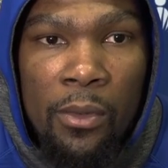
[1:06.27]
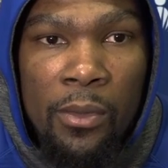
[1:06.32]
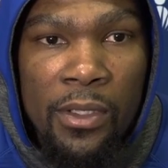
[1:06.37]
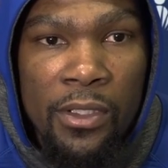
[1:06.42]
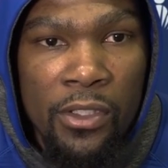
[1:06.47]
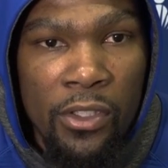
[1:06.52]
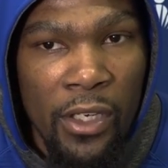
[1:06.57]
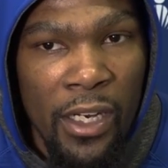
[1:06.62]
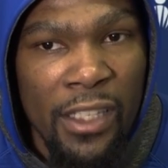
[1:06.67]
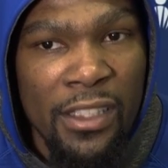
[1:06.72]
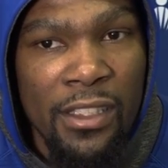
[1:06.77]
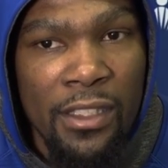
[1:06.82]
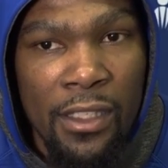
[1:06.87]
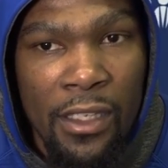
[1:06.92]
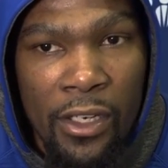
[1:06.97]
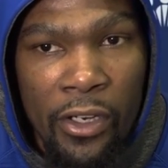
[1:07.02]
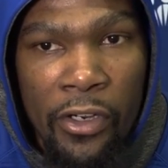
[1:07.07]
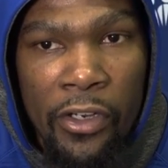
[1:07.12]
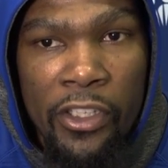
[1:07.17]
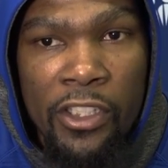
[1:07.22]
so that's a
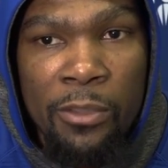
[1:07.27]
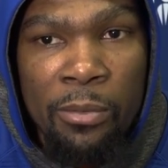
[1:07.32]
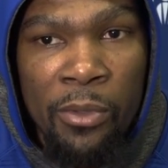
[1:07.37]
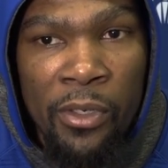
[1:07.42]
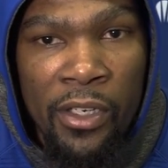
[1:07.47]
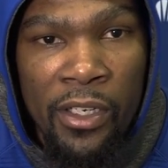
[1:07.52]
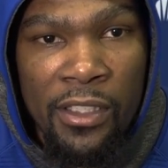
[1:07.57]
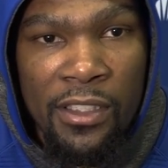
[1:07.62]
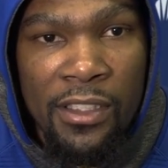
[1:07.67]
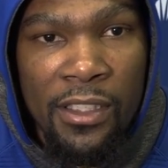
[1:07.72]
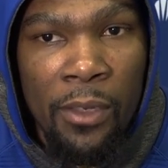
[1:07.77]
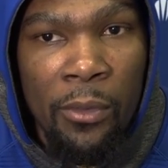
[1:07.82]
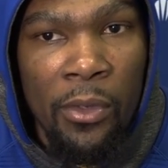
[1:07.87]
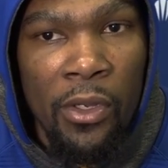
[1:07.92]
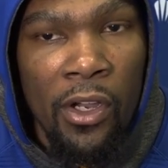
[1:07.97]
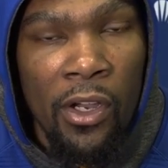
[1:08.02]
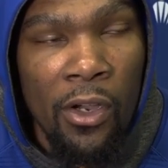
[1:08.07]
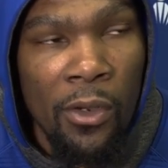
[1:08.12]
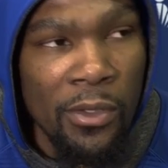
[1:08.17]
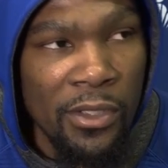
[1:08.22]
learning experience that we
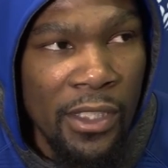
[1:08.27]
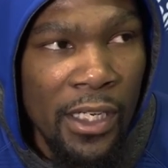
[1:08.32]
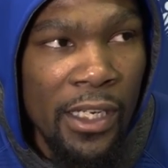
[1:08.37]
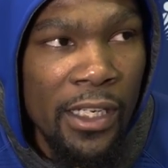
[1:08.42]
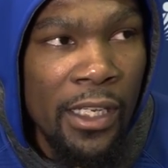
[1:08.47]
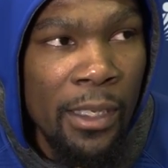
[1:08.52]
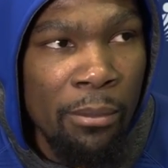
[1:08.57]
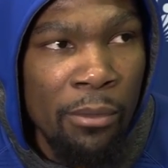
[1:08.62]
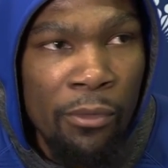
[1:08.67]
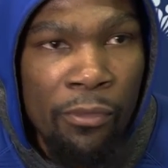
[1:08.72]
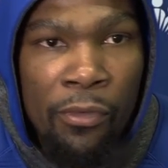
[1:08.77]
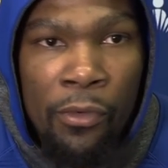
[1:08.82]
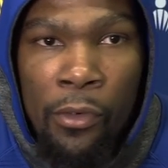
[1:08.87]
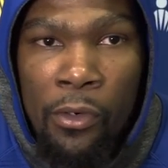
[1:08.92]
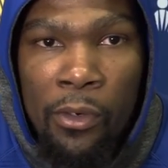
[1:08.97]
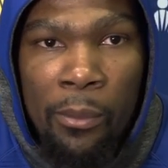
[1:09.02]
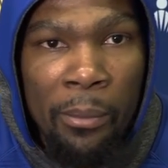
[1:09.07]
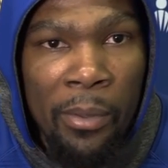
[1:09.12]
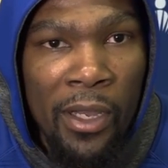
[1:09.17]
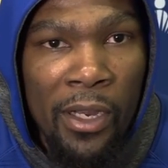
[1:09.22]
always got to keep the foot
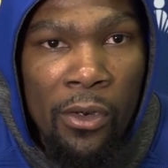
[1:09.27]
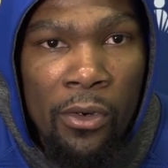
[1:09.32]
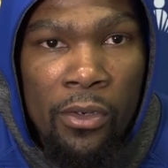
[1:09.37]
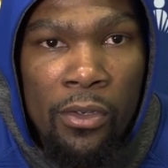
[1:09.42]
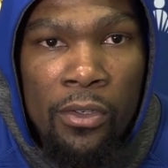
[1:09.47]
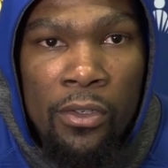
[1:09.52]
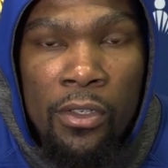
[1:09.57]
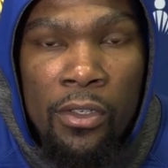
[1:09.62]
on the pedal.